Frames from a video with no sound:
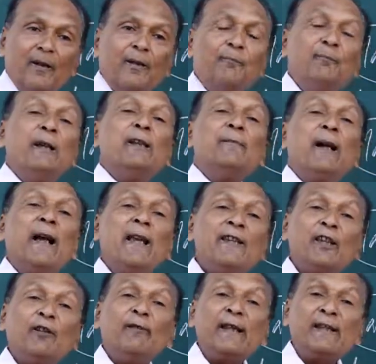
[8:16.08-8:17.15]
Minimize
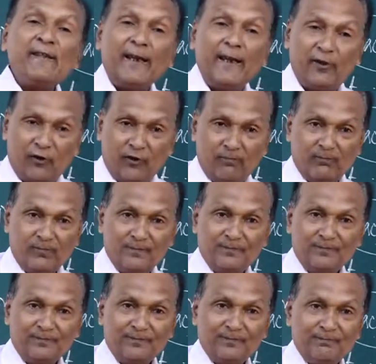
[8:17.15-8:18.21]
the wastage,
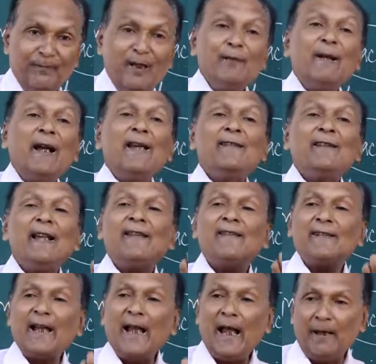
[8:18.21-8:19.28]
minimize the
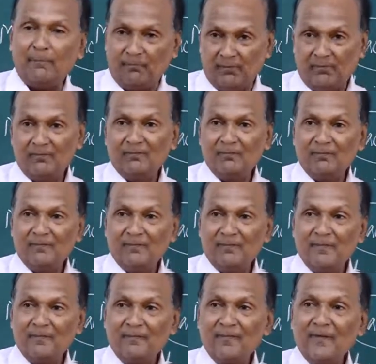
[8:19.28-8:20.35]
scrap,
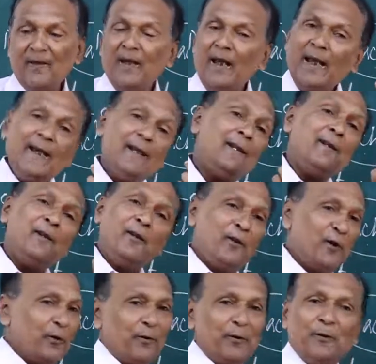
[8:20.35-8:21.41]
and
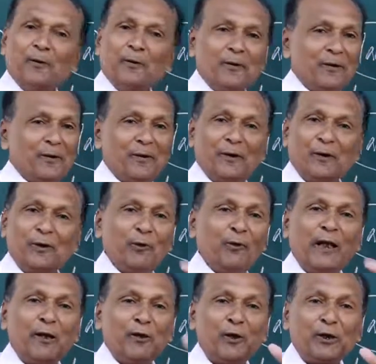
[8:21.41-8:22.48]
you
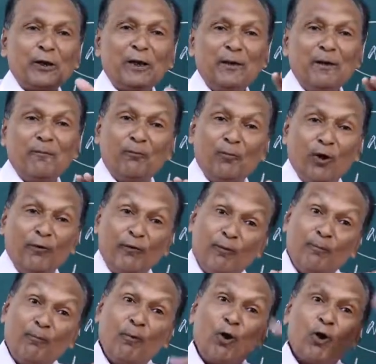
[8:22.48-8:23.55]
cannot move
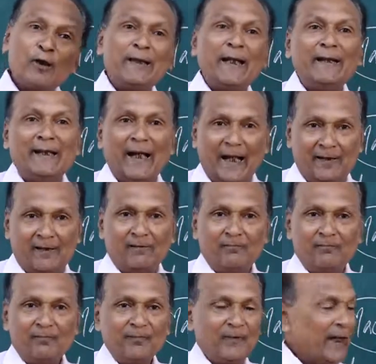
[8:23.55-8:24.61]
more than that,
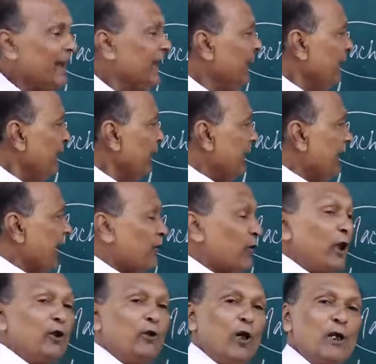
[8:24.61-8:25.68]
and therefore it has
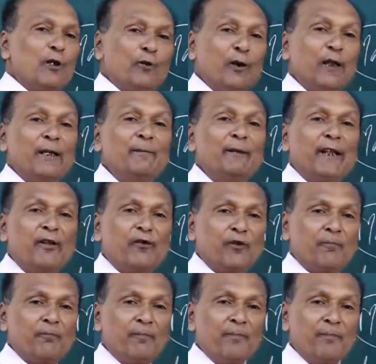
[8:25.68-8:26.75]
got also a limitation.
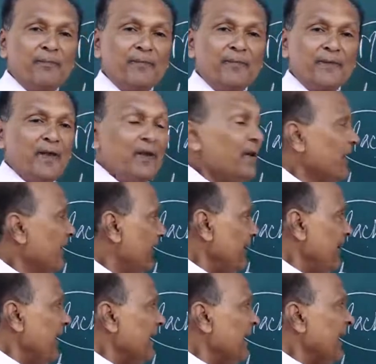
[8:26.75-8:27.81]

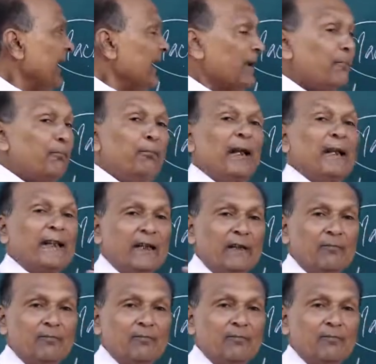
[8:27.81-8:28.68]
Similarly, money.